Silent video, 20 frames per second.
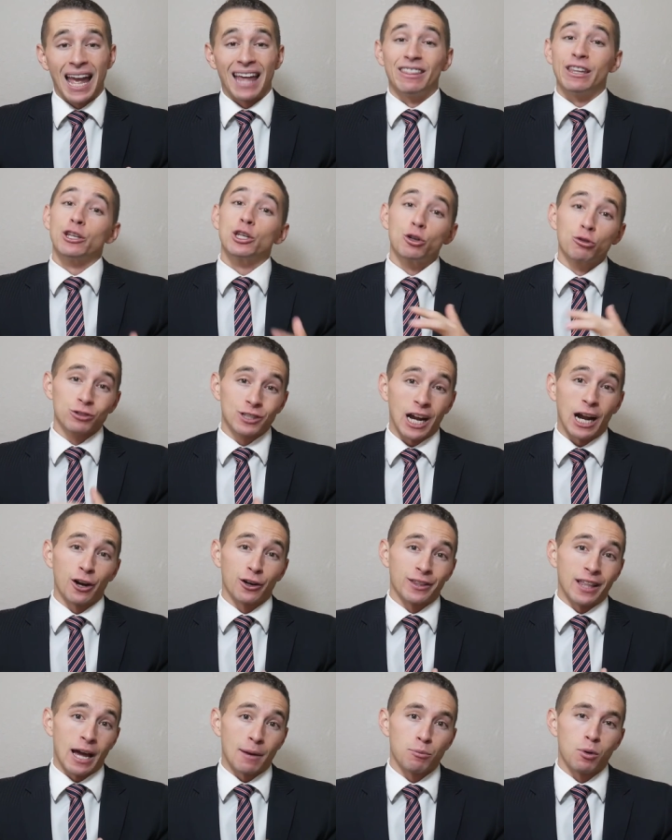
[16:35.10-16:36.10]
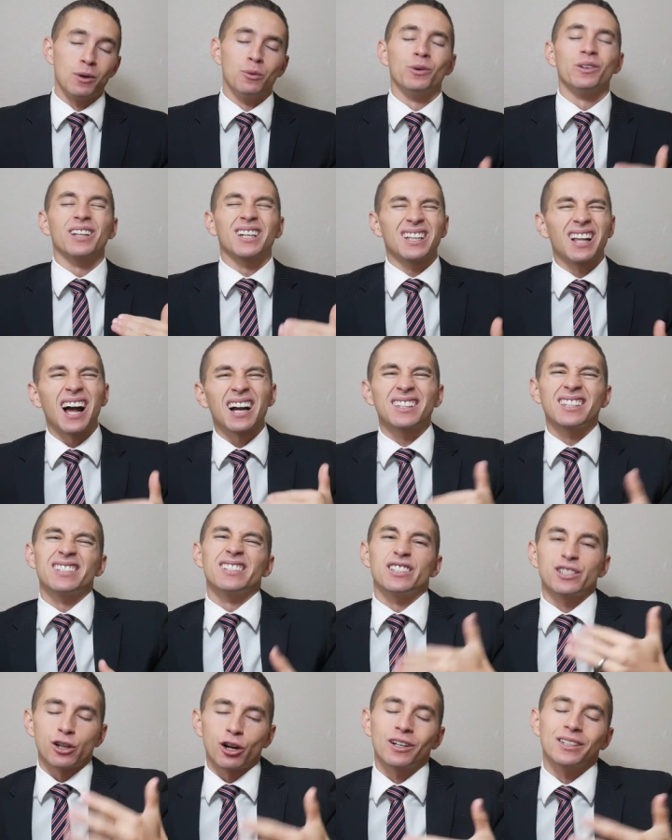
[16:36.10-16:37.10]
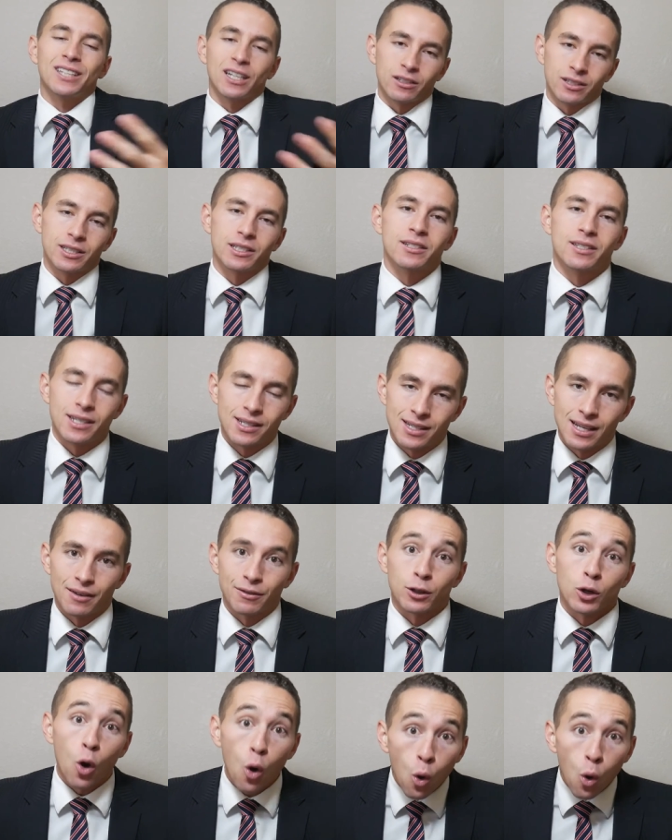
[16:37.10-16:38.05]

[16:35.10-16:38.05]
and then you retire at that point where the clock doesn't start until 67.